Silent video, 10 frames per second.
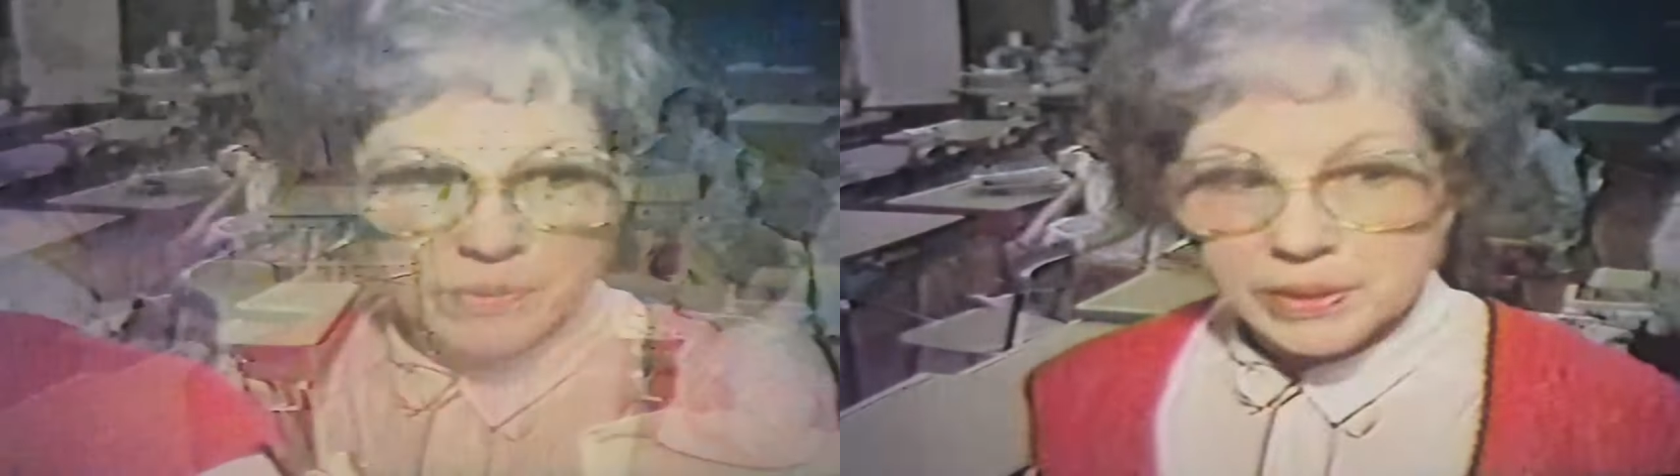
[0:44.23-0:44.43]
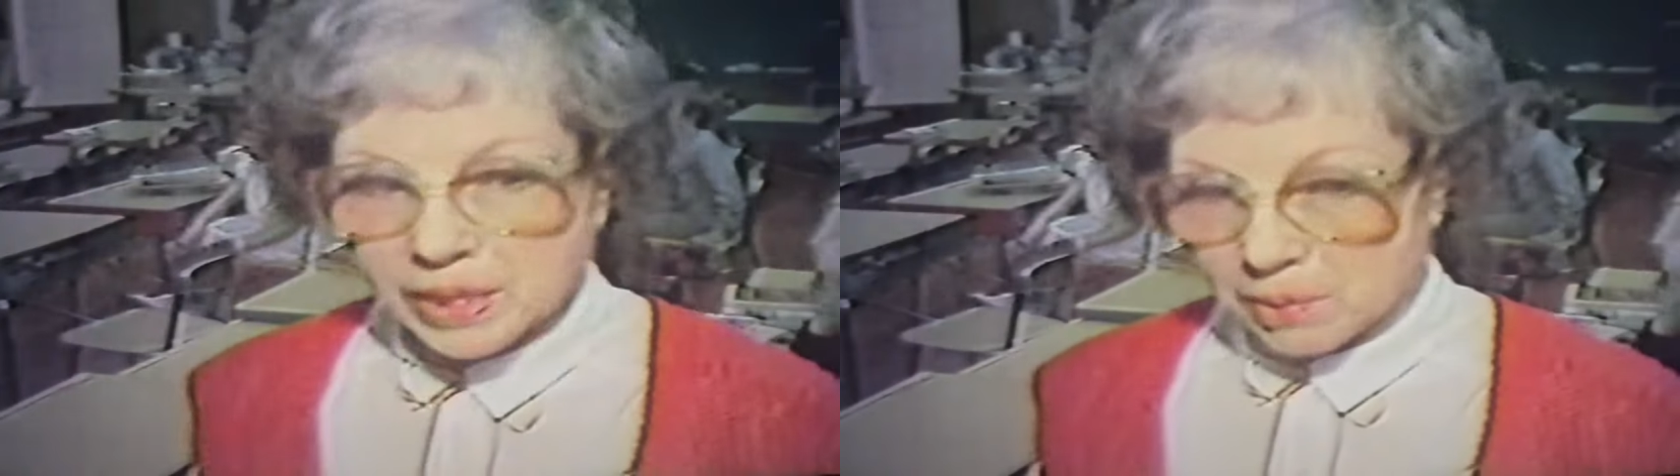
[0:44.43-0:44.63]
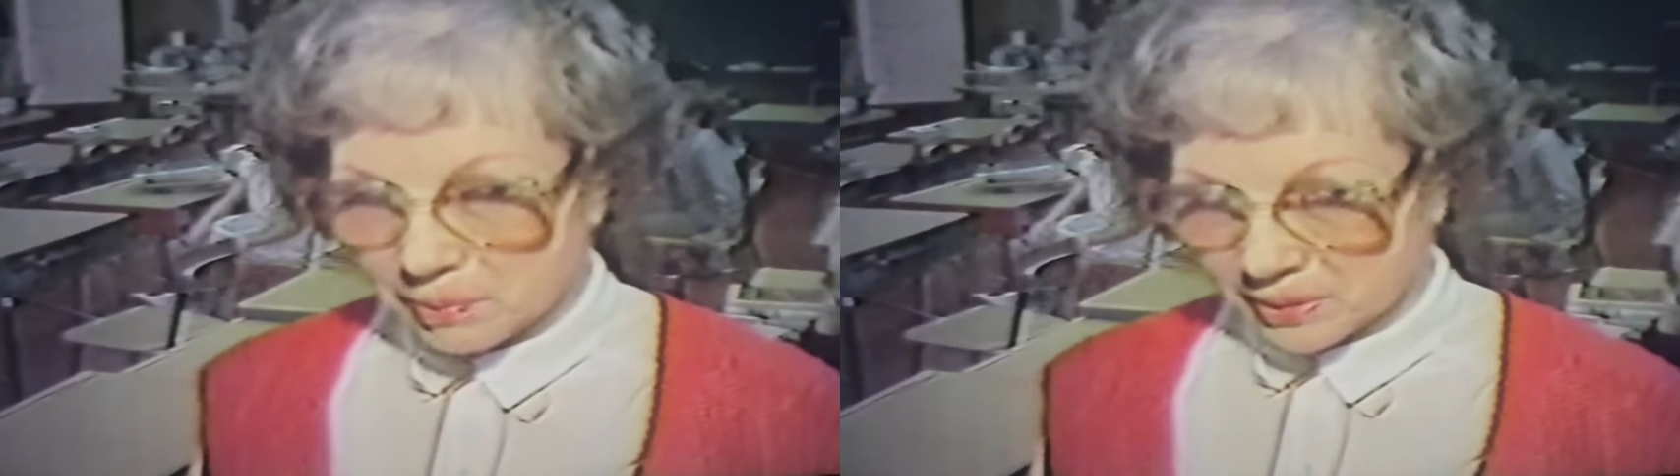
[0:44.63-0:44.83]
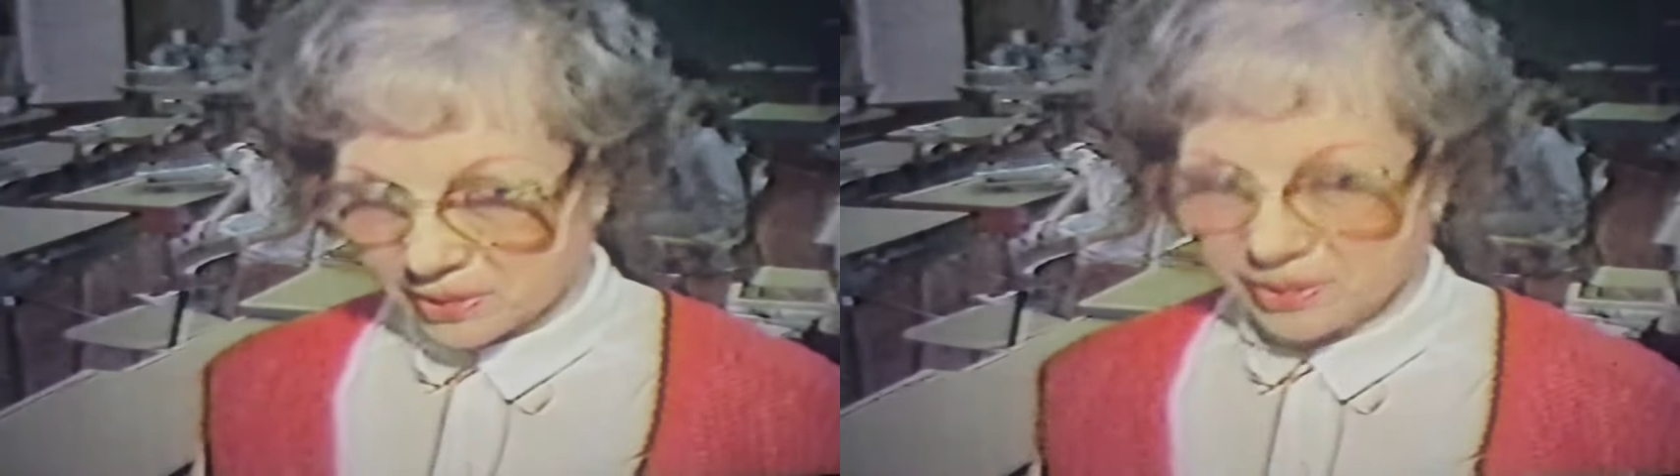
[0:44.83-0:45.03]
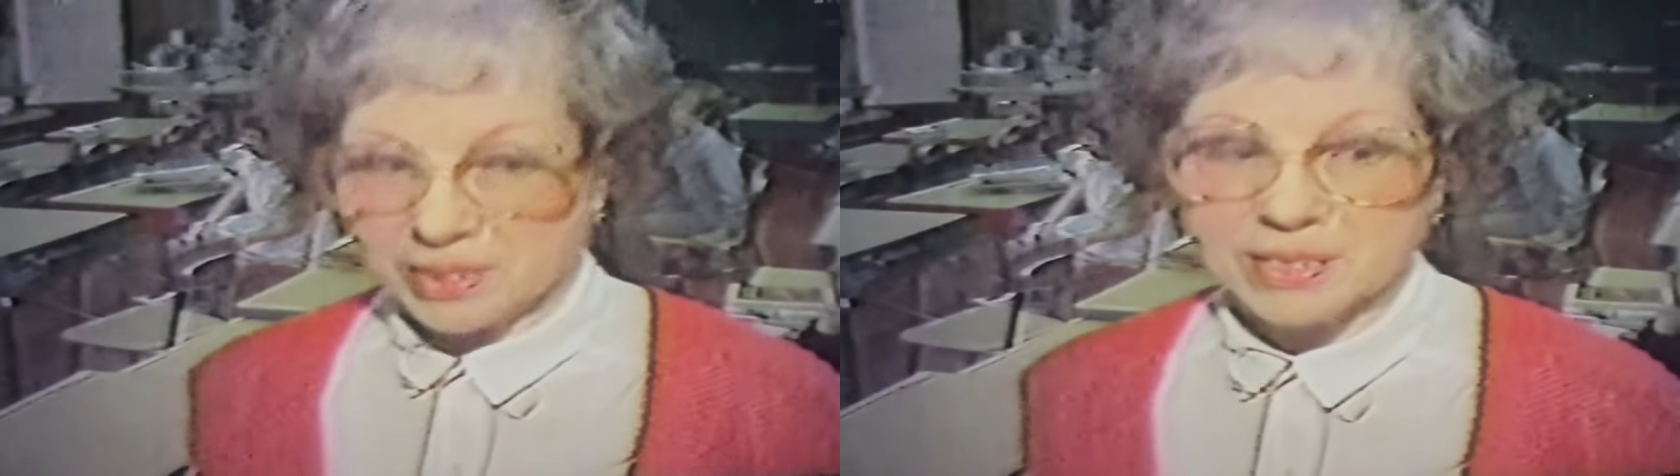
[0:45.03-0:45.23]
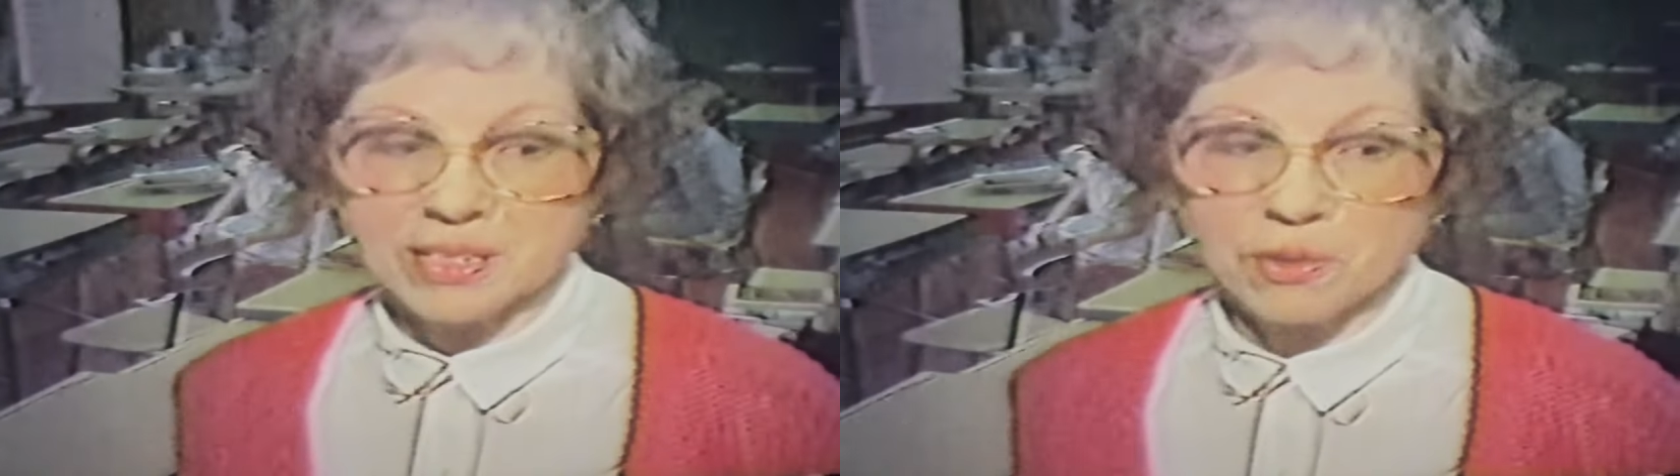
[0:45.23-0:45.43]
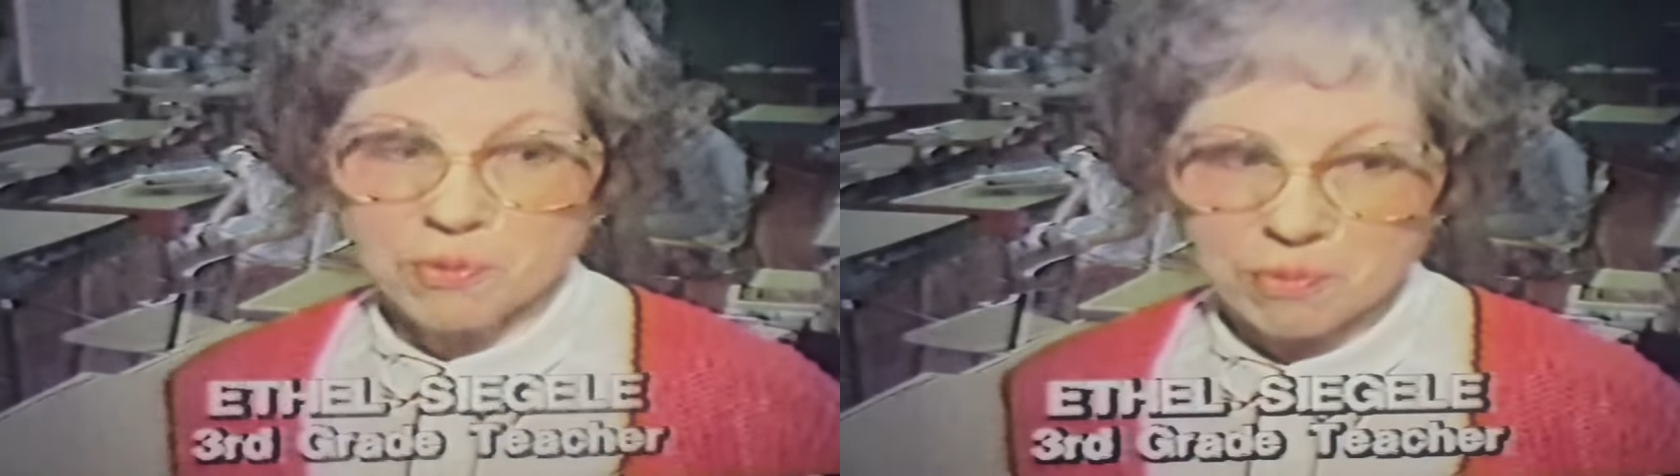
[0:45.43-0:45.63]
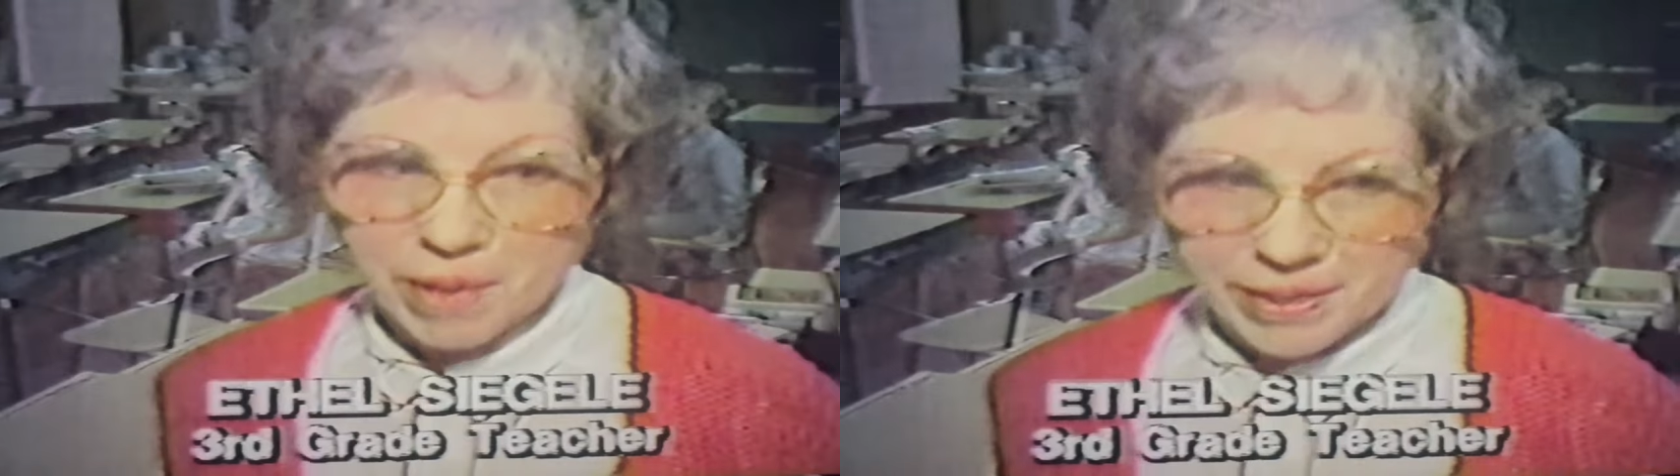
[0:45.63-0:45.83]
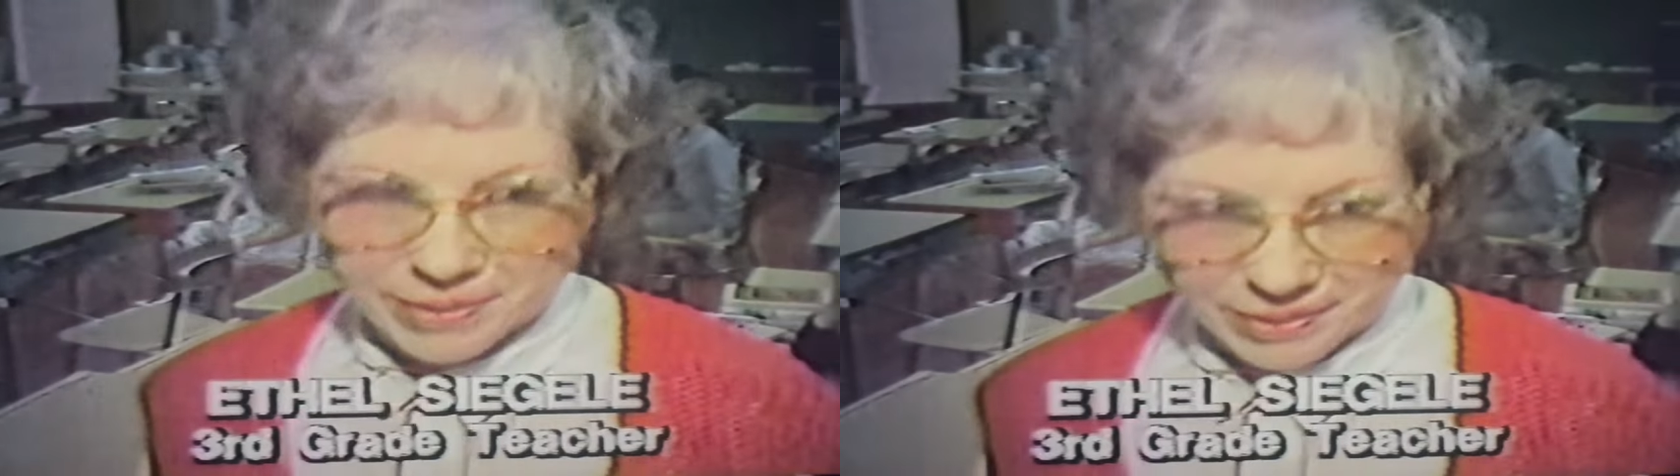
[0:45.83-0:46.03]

There was just a great